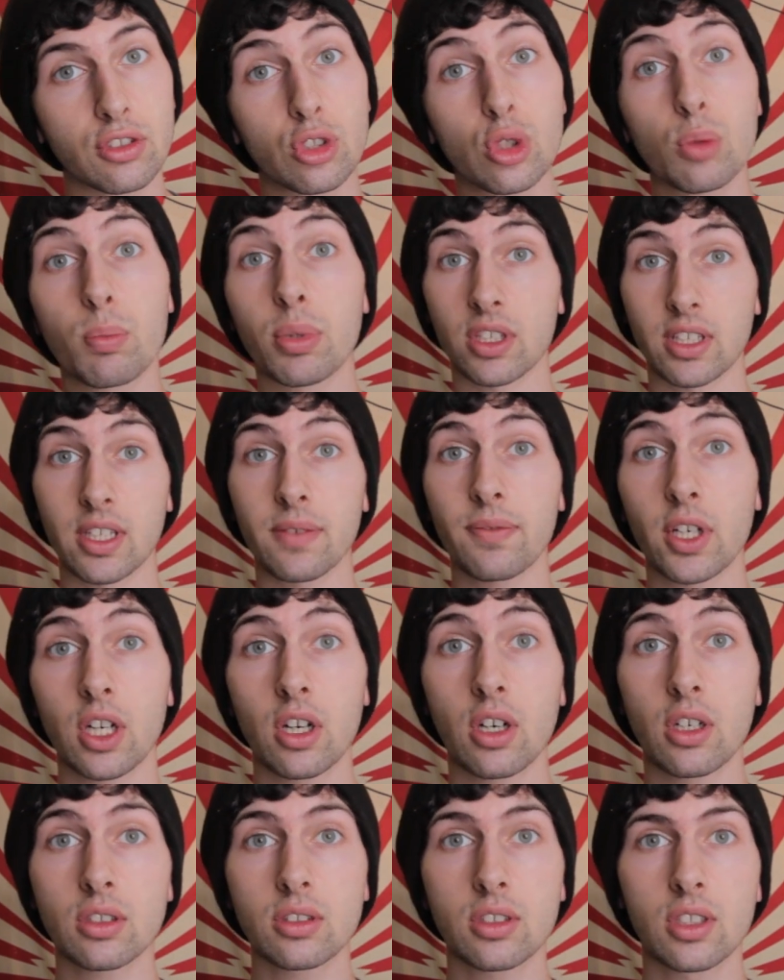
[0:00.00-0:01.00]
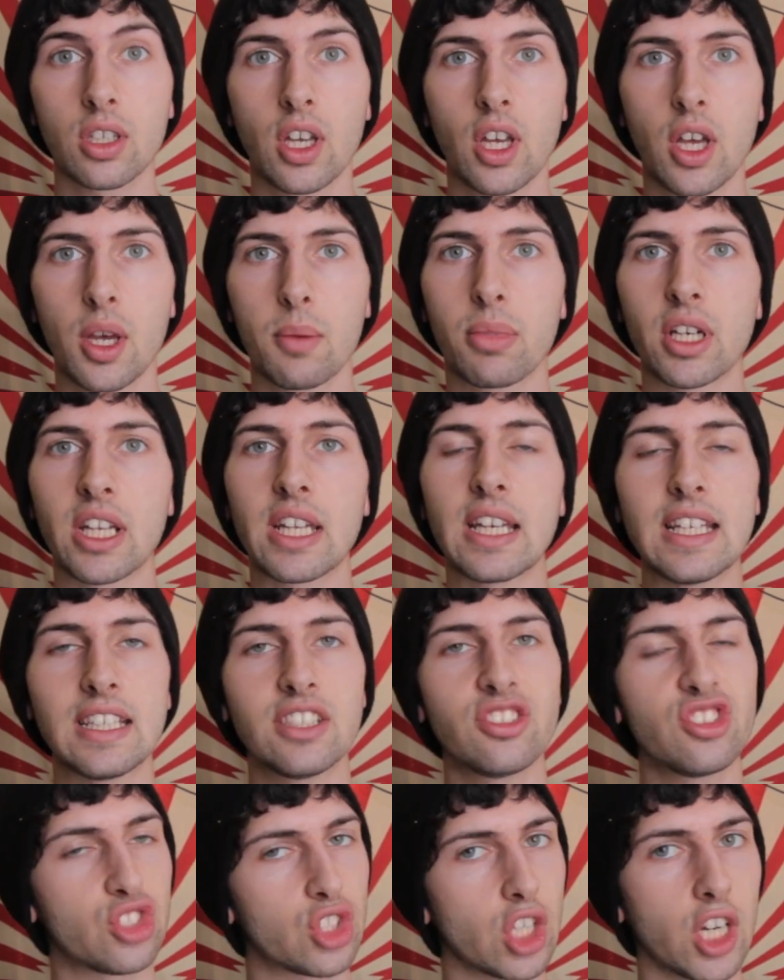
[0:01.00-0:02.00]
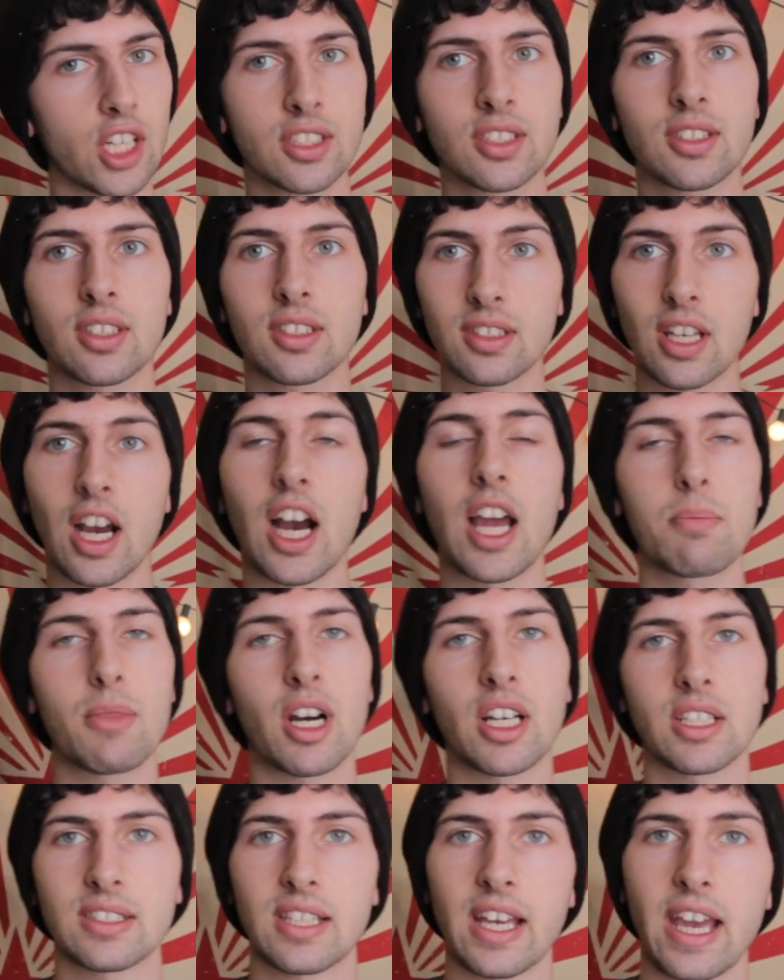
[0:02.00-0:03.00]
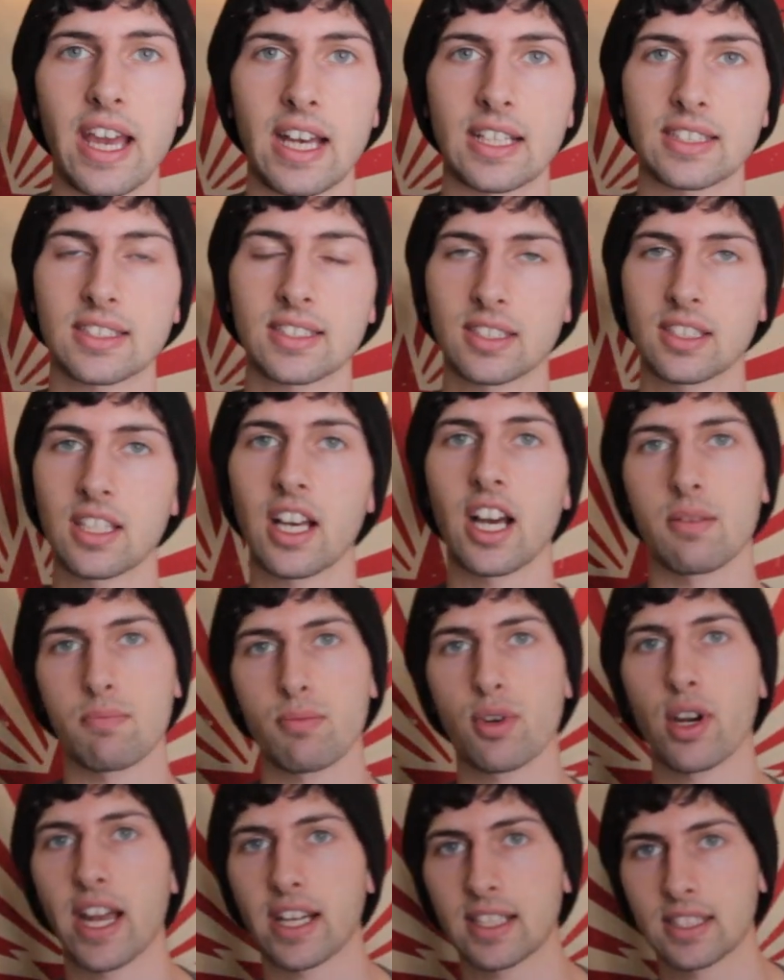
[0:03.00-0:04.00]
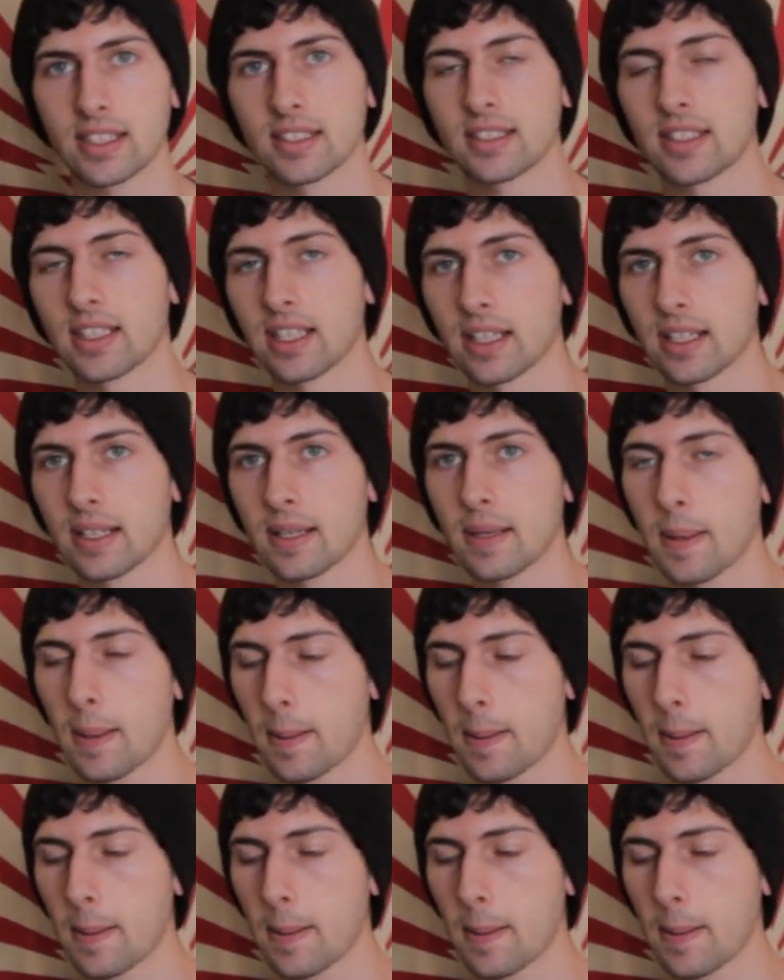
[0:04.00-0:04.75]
super difficult, but it is just time on task, time practicing